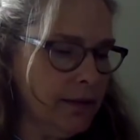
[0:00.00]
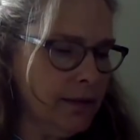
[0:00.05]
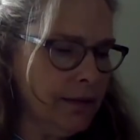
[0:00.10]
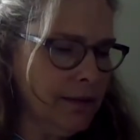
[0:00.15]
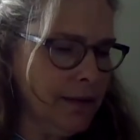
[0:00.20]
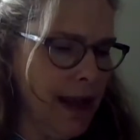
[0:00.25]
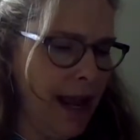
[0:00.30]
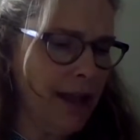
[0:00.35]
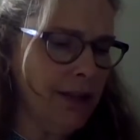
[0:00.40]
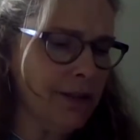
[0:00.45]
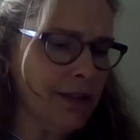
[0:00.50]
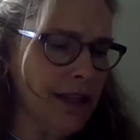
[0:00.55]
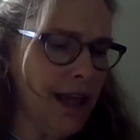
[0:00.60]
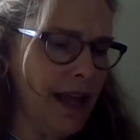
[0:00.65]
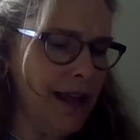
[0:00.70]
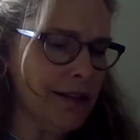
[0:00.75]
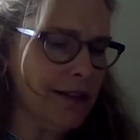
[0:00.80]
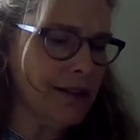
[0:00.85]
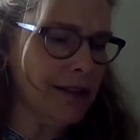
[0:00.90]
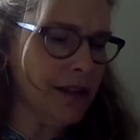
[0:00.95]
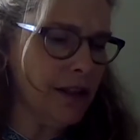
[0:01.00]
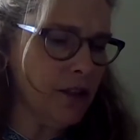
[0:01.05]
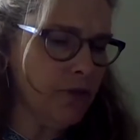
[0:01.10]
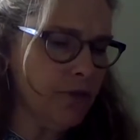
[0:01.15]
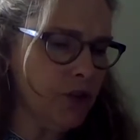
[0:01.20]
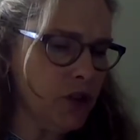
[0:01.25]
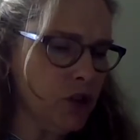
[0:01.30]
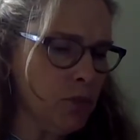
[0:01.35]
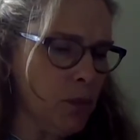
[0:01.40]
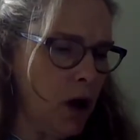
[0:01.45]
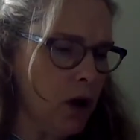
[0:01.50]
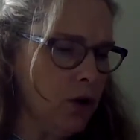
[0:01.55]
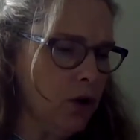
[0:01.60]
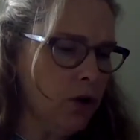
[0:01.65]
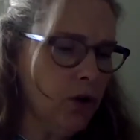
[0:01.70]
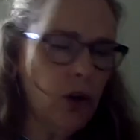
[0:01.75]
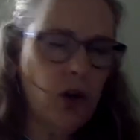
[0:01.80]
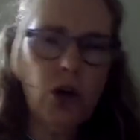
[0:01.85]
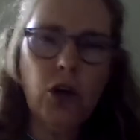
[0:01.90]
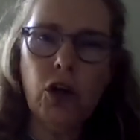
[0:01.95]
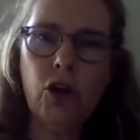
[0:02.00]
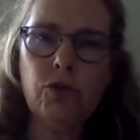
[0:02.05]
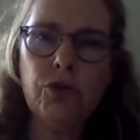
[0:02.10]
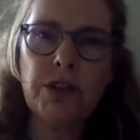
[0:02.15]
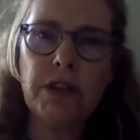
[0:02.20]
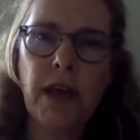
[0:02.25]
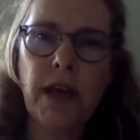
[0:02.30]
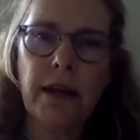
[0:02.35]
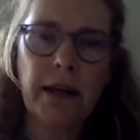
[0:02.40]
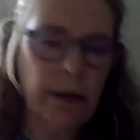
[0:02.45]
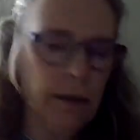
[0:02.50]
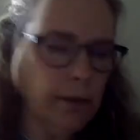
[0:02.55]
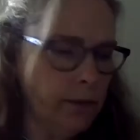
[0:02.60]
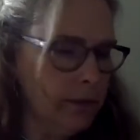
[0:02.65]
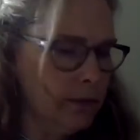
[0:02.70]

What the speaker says: "How's that?" said the fishmonger. "Who said it?"